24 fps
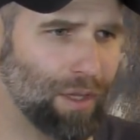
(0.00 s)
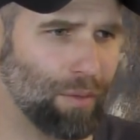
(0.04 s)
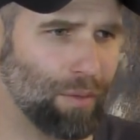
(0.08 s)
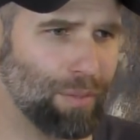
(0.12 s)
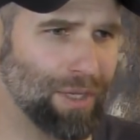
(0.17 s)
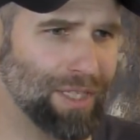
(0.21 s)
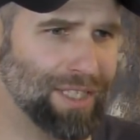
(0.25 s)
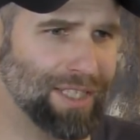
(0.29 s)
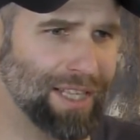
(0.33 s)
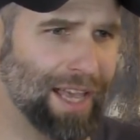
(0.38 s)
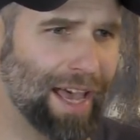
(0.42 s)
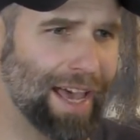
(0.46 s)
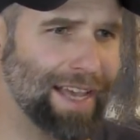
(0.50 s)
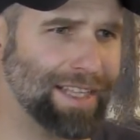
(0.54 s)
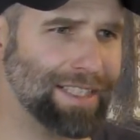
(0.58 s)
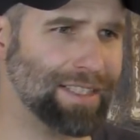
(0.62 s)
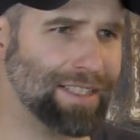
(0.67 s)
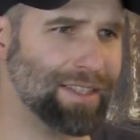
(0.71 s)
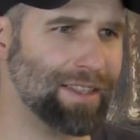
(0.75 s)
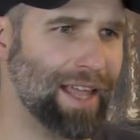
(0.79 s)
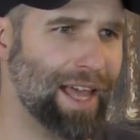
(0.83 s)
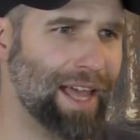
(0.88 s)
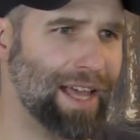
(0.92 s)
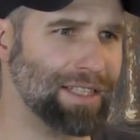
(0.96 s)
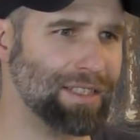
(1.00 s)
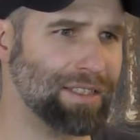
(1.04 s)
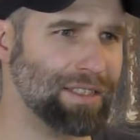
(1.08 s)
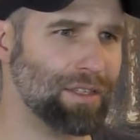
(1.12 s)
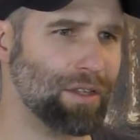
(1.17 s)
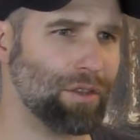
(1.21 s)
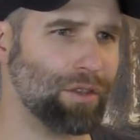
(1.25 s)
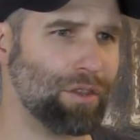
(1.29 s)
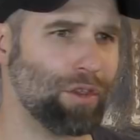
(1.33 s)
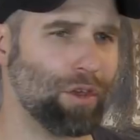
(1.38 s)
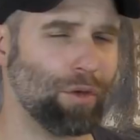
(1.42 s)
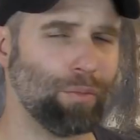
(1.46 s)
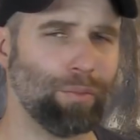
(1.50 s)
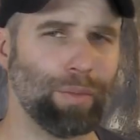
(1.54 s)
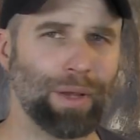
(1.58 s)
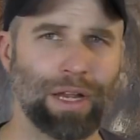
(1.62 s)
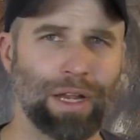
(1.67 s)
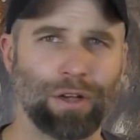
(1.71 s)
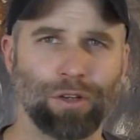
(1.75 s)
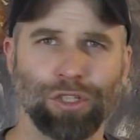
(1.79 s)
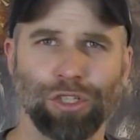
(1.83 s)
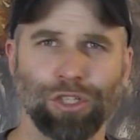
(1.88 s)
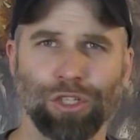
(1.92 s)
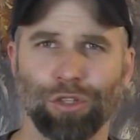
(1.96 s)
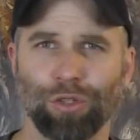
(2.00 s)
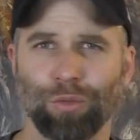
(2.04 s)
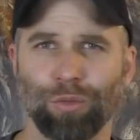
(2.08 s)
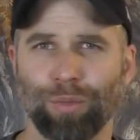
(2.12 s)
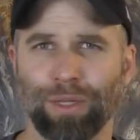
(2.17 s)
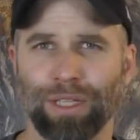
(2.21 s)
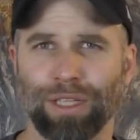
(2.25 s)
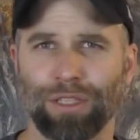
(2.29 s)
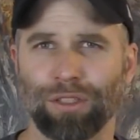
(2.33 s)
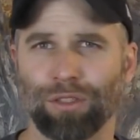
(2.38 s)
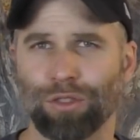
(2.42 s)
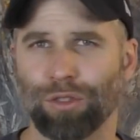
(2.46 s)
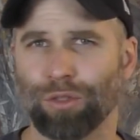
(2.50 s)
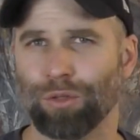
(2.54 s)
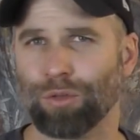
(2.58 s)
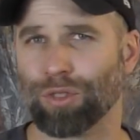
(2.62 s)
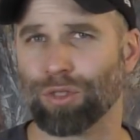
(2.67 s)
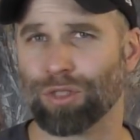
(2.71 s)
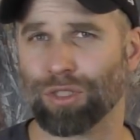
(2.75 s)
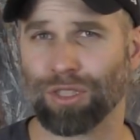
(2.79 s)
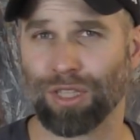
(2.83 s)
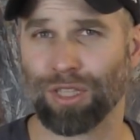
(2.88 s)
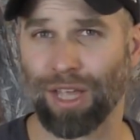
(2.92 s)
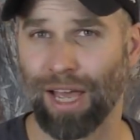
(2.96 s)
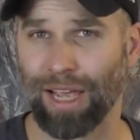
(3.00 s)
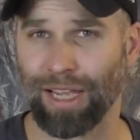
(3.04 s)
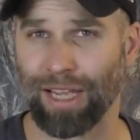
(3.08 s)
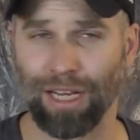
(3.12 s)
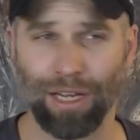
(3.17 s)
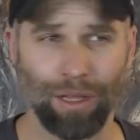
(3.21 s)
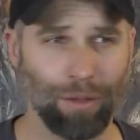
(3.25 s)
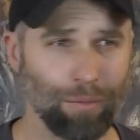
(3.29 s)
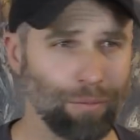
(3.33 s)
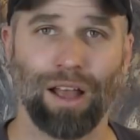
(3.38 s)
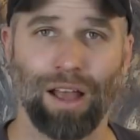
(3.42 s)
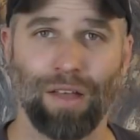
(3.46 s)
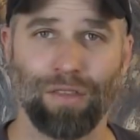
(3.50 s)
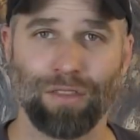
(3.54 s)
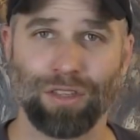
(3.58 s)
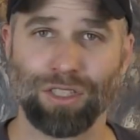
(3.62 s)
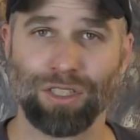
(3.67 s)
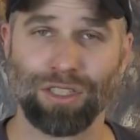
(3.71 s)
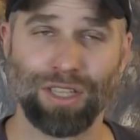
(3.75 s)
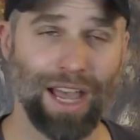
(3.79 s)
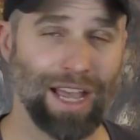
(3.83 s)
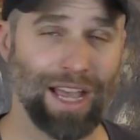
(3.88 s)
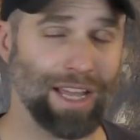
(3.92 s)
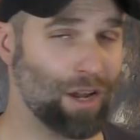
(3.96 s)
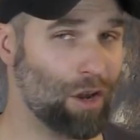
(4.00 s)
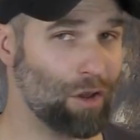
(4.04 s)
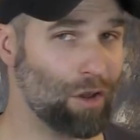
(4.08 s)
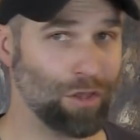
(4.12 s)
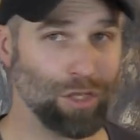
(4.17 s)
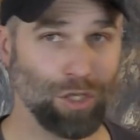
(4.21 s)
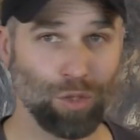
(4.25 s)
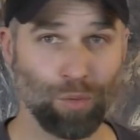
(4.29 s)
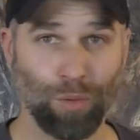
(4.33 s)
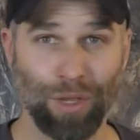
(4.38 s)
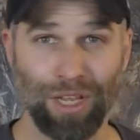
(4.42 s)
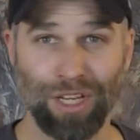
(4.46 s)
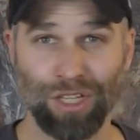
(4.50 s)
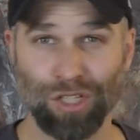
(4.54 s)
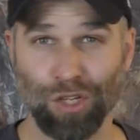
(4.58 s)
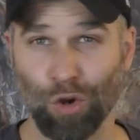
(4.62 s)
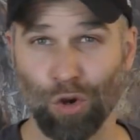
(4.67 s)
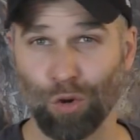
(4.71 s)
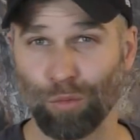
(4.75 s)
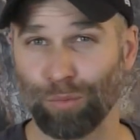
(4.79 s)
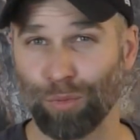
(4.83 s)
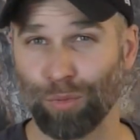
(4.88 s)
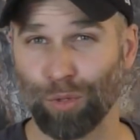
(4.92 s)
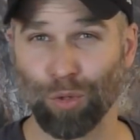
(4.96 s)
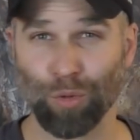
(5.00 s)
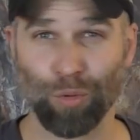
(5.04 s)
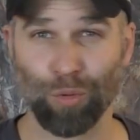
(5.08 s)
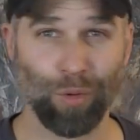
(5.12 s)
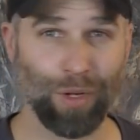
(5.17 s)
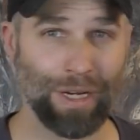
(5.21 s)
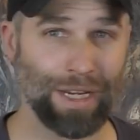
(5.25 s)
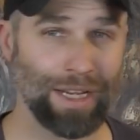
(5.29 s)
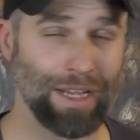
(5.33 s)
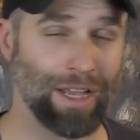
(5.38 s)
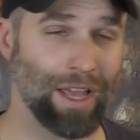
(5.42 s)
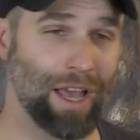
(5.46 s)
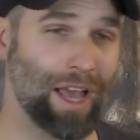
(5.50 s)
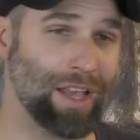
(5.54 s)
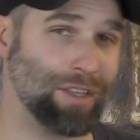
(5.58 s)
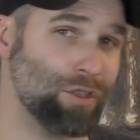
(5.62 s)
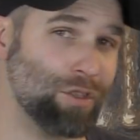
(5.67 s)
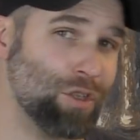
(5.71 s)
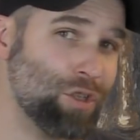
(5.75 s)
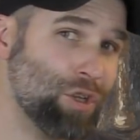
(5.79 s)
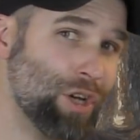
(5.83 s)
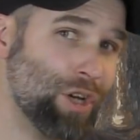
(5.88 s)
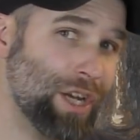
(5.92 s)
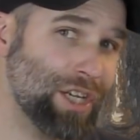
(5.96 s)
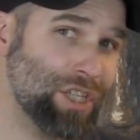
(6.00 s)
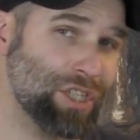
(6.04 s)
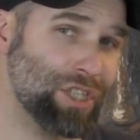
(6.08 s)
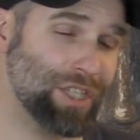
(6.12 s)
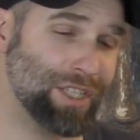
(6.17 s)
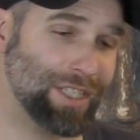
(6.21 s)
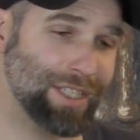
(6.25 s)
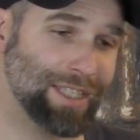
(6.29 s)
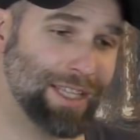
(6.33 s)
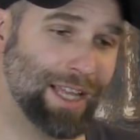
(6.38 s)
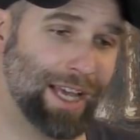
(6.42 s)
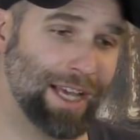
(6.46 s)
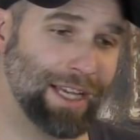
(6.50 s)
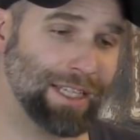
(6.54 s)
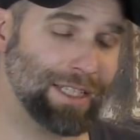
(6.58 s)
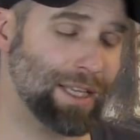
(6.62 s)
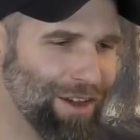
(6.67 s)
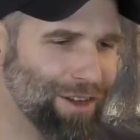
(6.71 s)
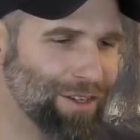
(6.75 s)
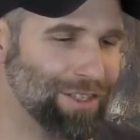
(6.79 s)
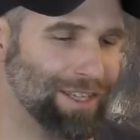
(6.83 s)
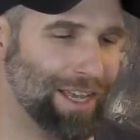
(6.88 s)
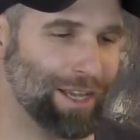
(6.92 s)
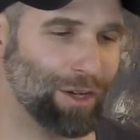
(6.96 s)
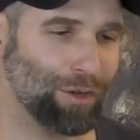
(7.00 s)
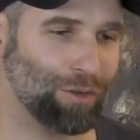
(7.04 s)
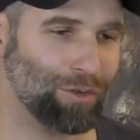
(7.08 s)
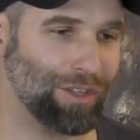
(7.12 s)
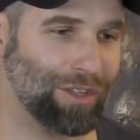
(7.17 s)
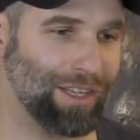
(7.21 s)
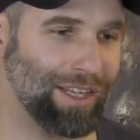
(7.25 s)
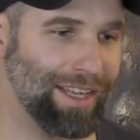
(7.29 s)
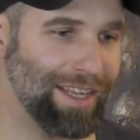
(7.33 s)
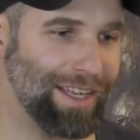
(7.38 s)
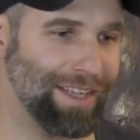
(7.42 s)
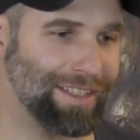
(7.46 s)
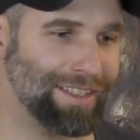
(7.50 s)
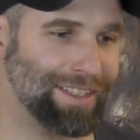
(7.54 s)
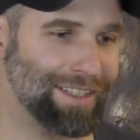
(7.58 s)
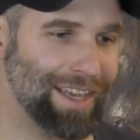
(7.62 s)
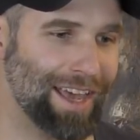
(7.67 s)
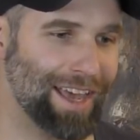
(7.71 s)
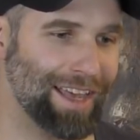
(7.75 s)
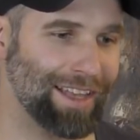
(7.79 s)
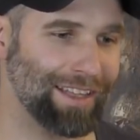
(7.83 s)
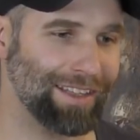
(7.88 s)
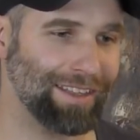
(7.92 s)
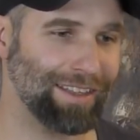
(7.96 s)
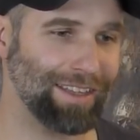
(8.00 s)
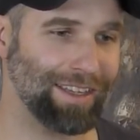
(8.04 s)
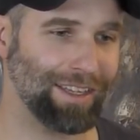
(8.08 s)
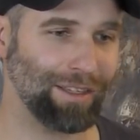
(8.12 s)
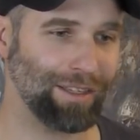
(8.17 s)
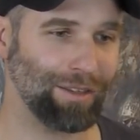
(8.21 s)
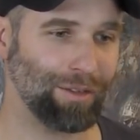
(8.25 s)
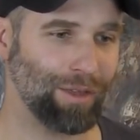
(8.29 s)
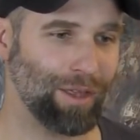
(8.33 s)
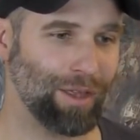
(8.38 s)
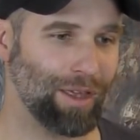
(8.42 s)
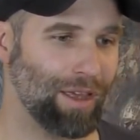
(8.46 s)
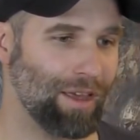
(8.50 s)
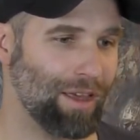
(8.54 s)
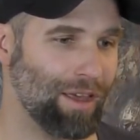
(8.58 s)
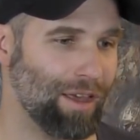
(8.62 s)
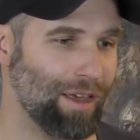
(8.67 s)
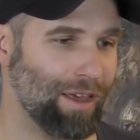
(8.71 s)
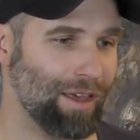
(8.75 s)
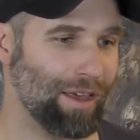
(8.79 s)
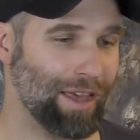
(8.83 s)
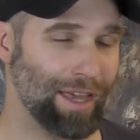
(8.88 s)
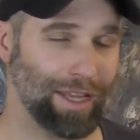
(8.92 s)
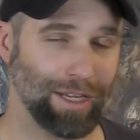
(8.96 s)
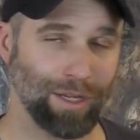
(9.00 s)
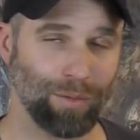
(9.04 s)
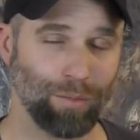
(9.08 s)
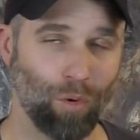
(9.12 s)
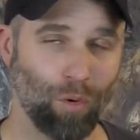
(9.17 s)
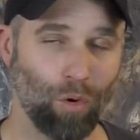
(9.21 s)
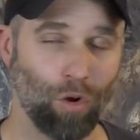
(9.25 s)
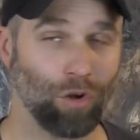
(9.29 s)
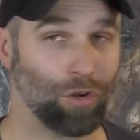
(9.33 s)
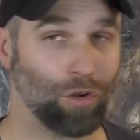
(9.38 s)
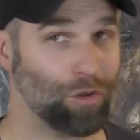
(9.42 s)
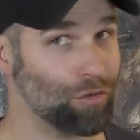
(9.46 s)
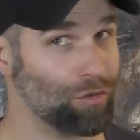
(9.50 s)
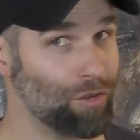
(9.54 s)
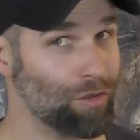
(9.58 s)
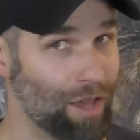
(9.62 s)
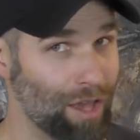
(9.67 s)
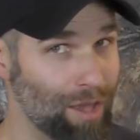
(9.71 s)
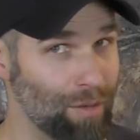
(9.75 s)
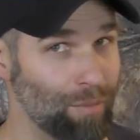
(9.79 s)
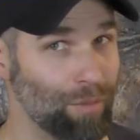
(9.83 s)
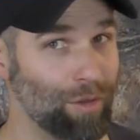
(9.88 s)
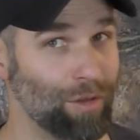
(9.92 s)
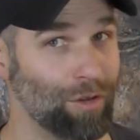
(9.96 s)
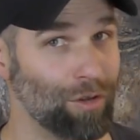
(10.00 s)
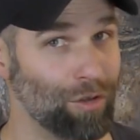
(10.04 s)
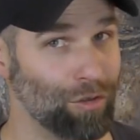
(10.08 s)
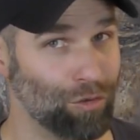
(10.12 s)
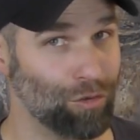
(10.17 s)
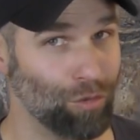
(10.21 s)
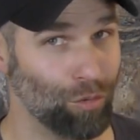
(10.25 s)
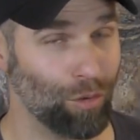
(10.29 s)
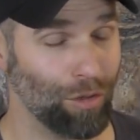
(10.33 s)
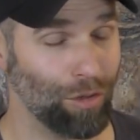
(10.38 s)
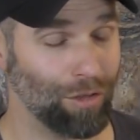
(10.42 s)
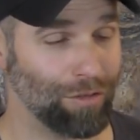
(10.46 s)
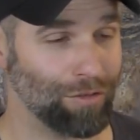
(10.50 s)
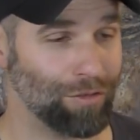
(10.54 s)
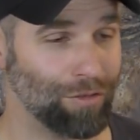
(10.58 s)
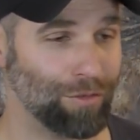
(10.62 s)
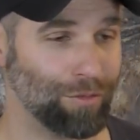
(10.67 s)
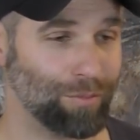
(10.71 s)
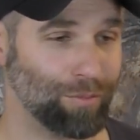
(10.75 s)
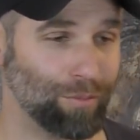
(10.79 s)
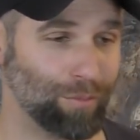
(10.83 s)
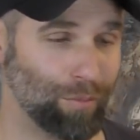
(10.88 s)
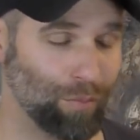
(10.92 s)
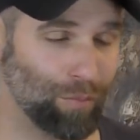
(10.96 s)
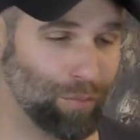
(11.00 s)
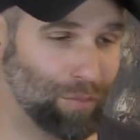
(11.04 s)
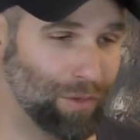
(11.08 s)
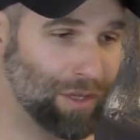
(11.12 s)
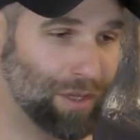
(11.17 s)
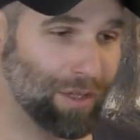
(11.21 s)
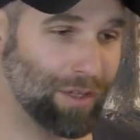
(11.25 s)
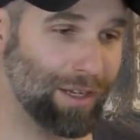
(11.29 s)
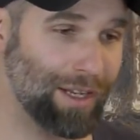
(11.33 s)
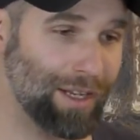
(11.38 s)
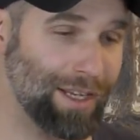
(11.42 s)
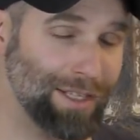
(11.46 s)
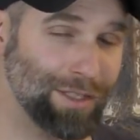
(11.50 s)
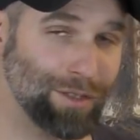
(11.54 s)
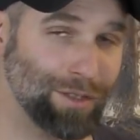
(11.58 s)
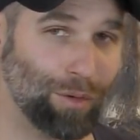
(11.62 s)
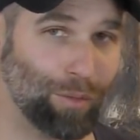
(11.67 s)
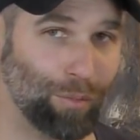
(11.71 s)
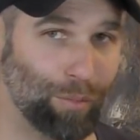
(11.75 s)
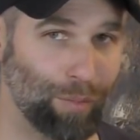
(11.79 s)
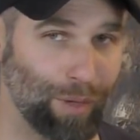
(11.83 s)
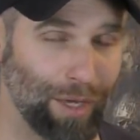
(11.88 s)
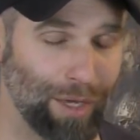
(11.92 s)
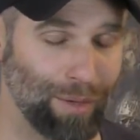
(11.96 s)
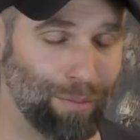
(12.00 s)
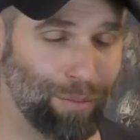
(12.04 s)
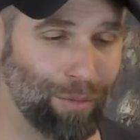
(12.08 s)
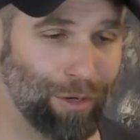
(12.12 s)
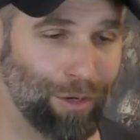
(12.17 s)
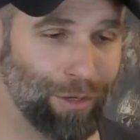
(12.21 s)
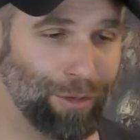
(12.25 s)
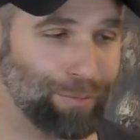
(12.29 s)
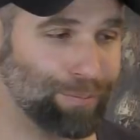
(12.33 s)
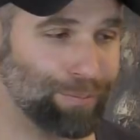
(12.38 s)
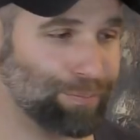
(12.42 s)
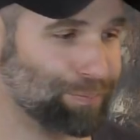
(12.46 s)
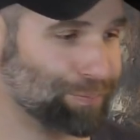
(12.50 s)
Besides that, the beer should be to style, and the style are the Swedish Home Brewing Association styles. Because I don't eat candy anymore, because I'm an adult, at least on paper.